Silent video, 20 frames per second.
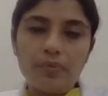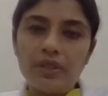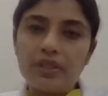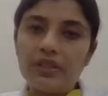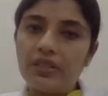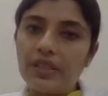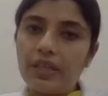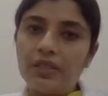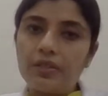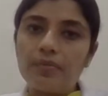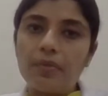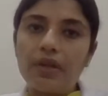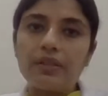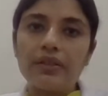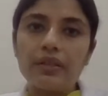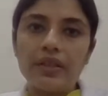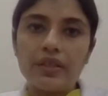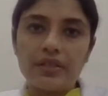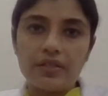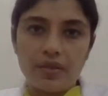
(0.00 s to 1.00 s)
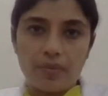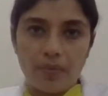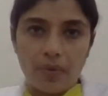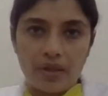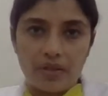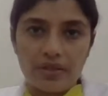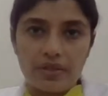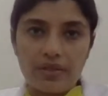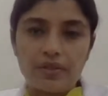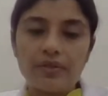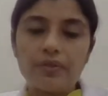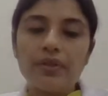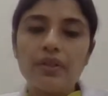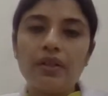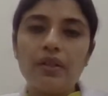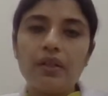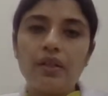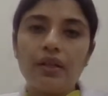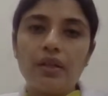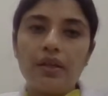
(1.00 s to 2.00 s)
But 6 monthly is a must.
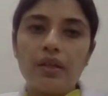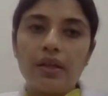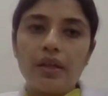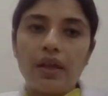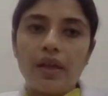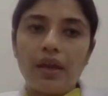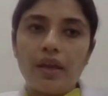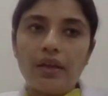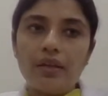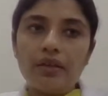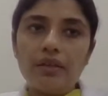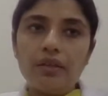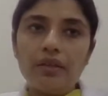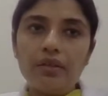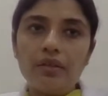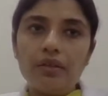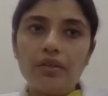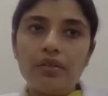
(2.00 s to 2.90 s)
And